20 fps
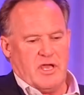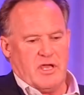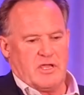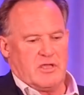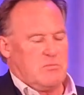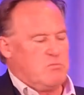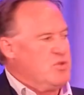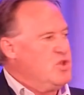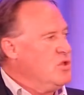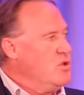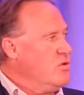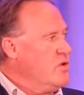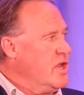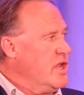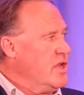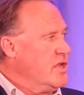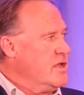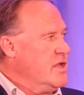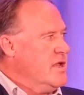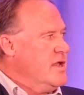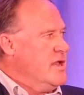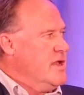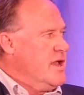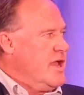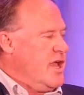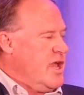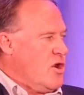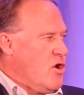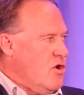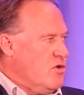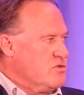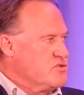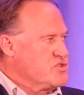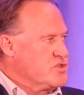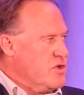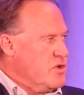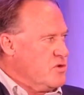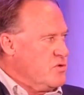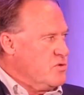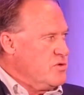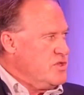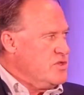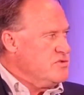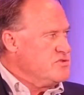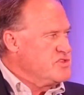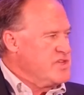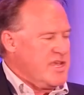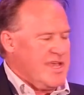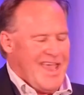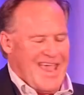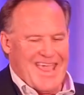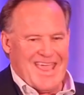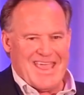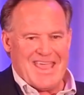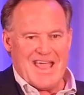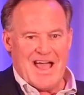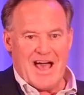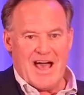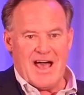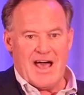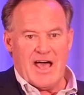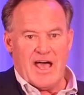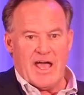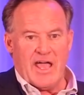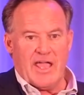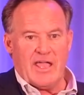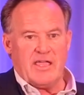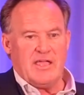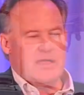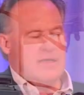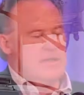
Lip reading: computing and also using AI.